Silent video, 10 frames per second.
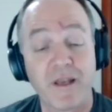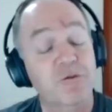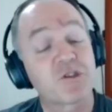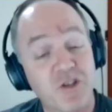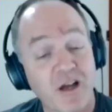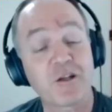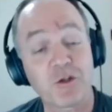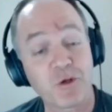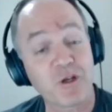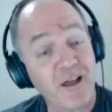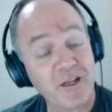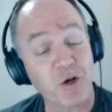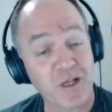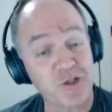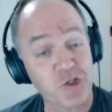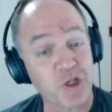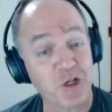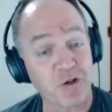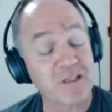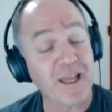I was talking to an audio
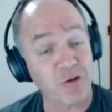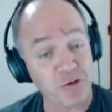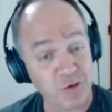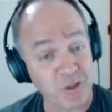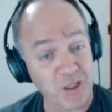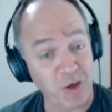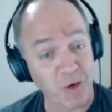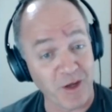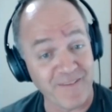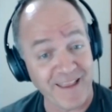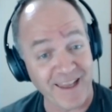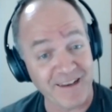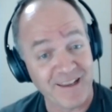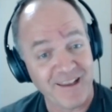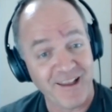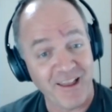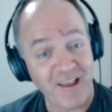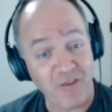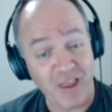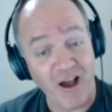engineer a day or two ago, and that
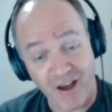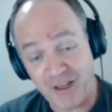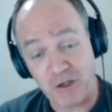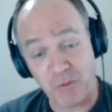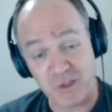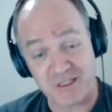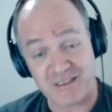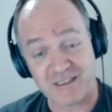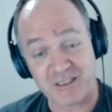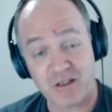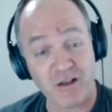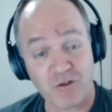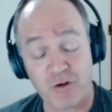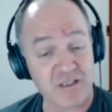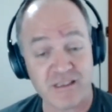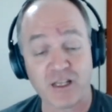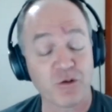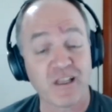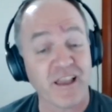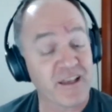the audio business, of course, they
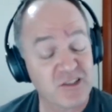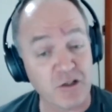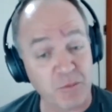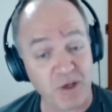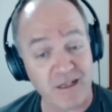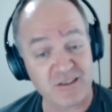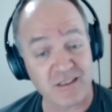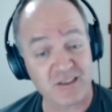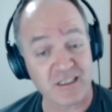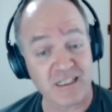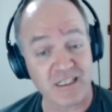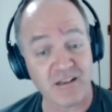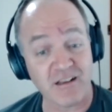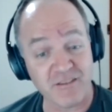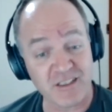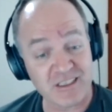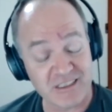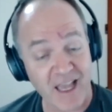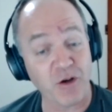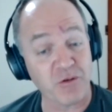do a lot of signal processing and all of the
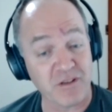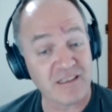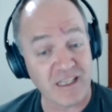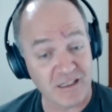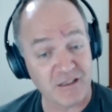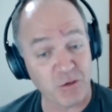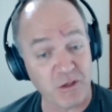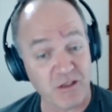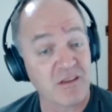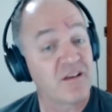sound that they deal with.